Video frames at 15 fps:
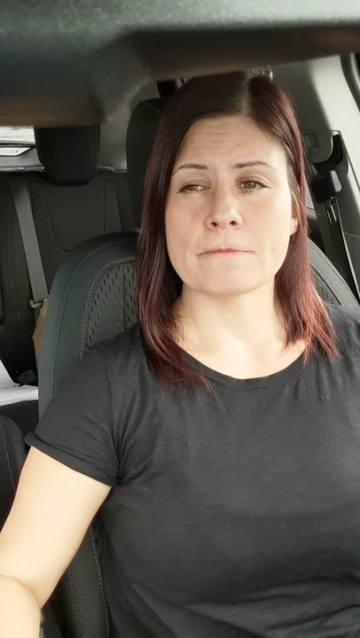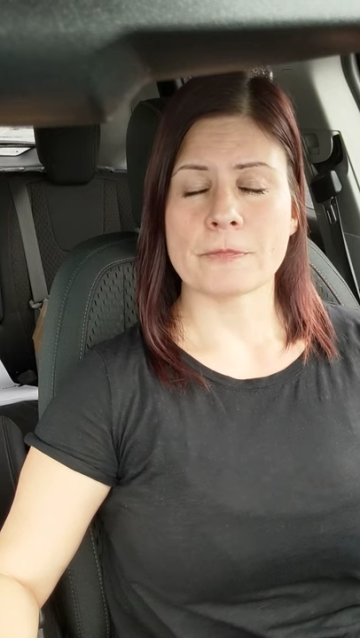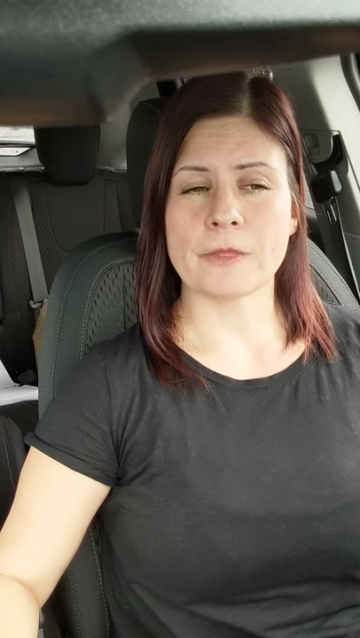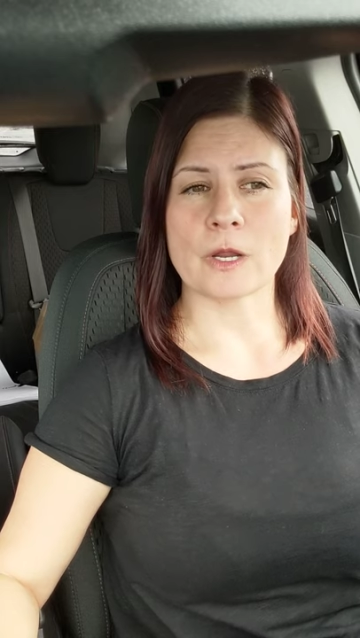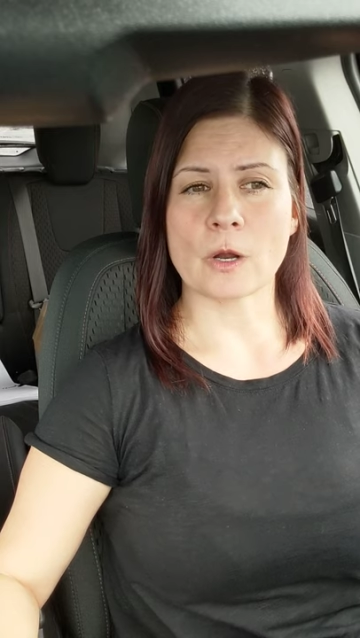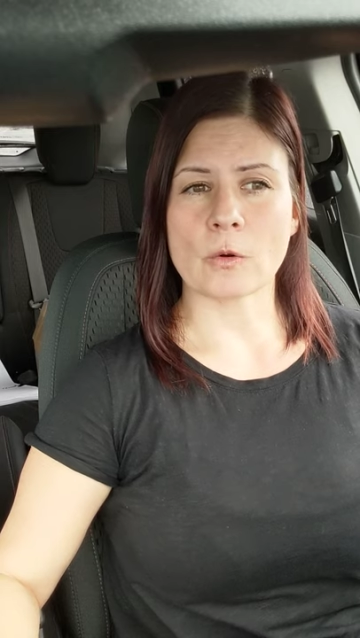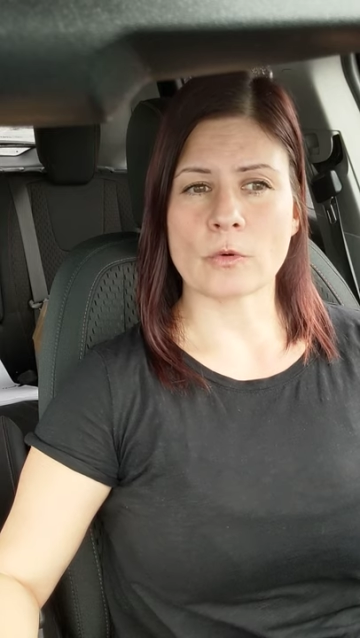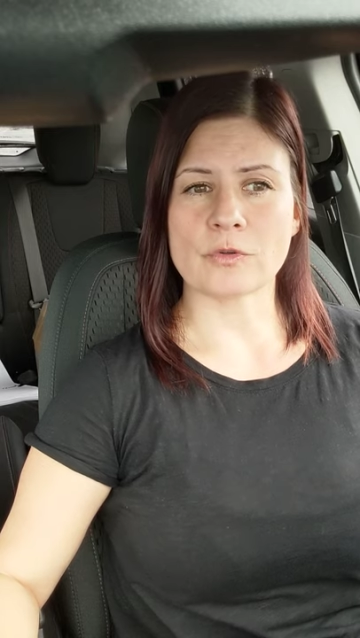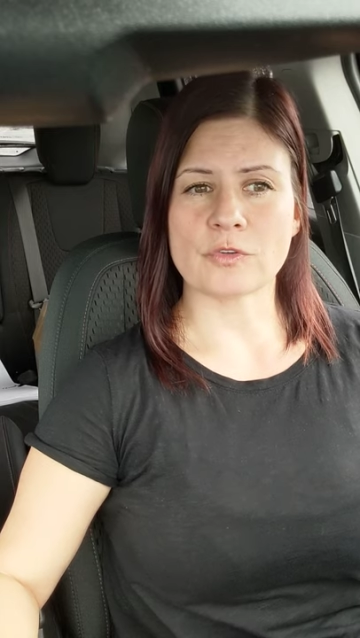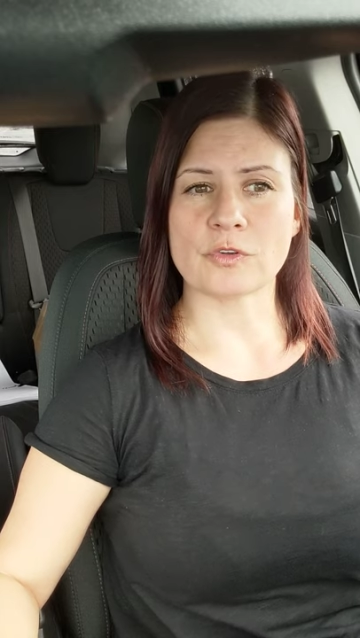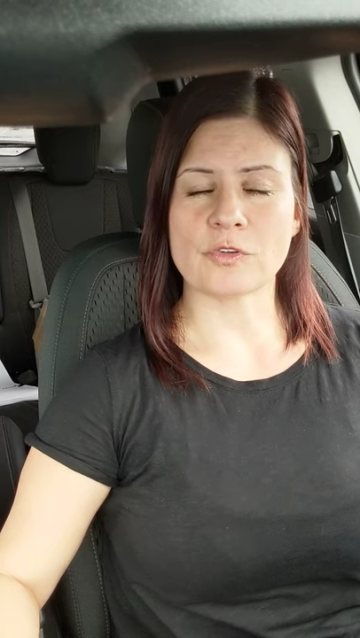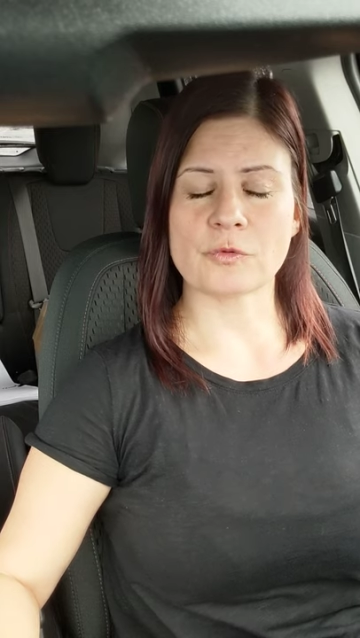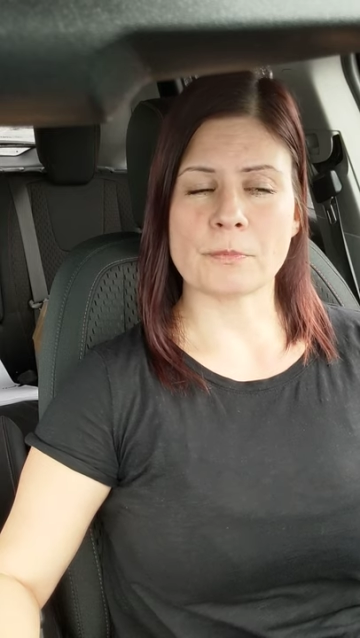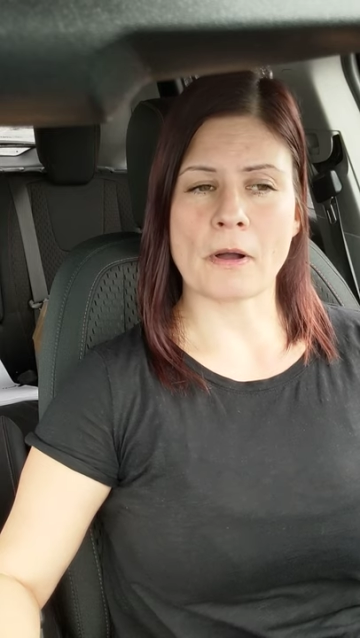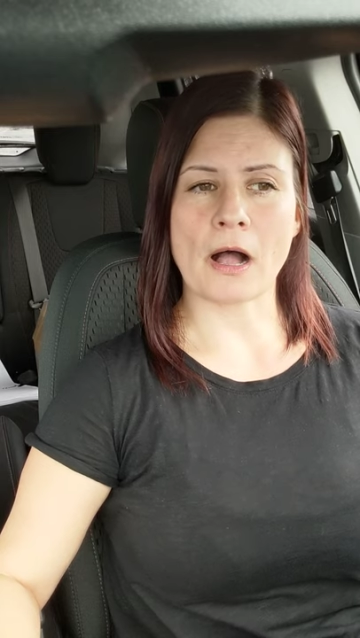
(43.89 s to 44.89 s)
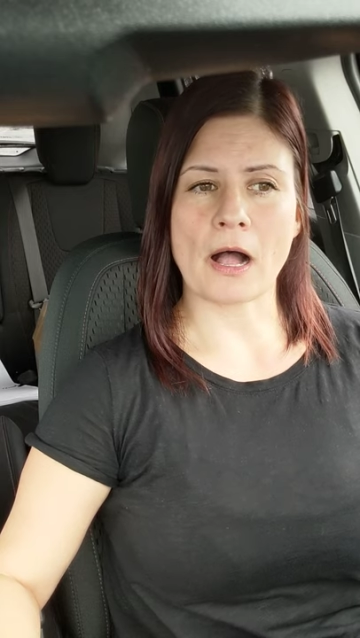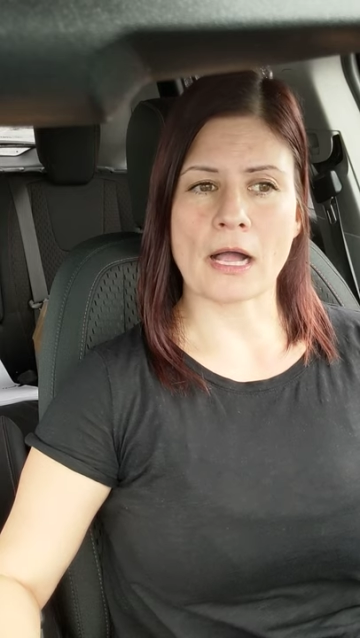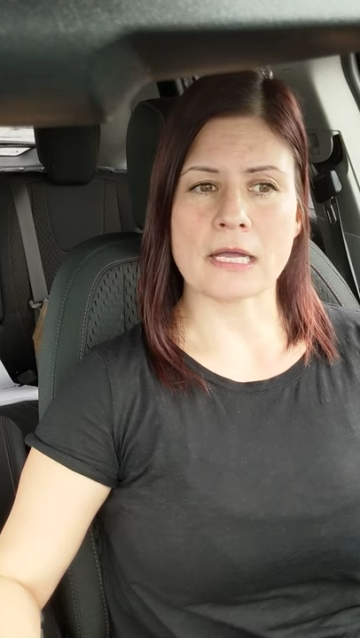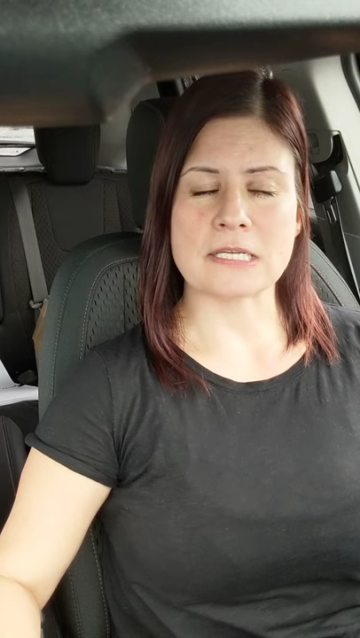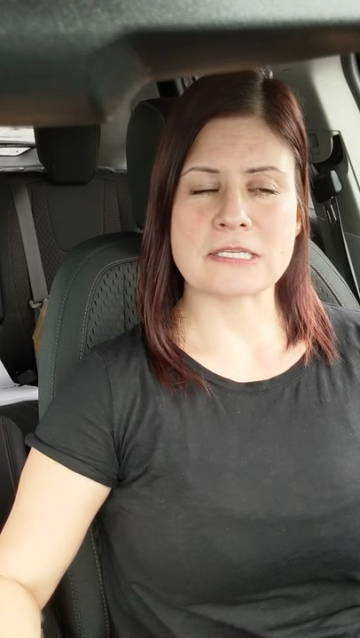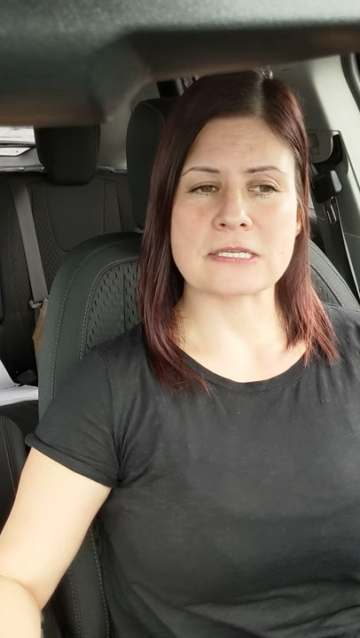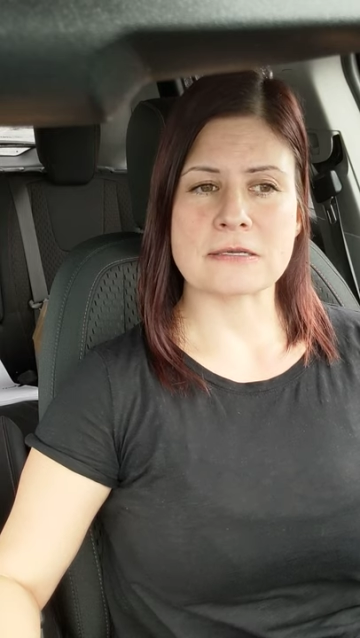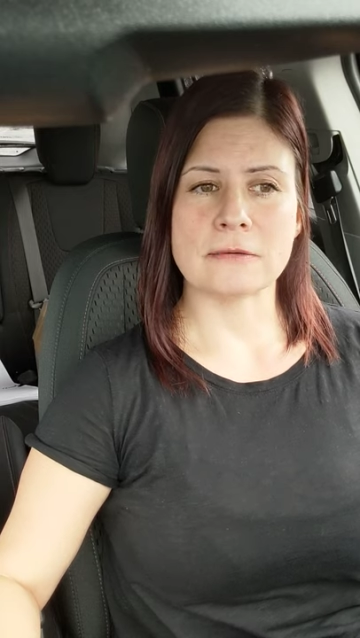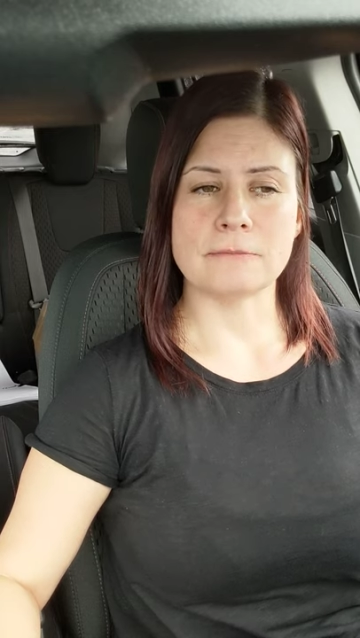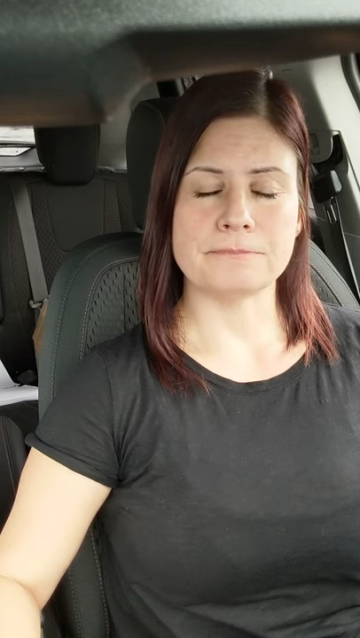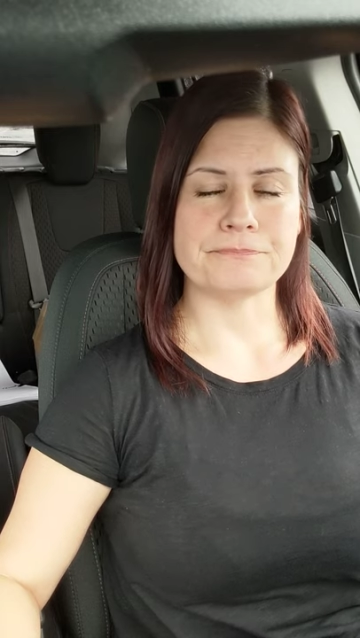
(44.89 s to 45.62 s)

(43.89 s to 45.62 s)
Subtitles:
There was a spot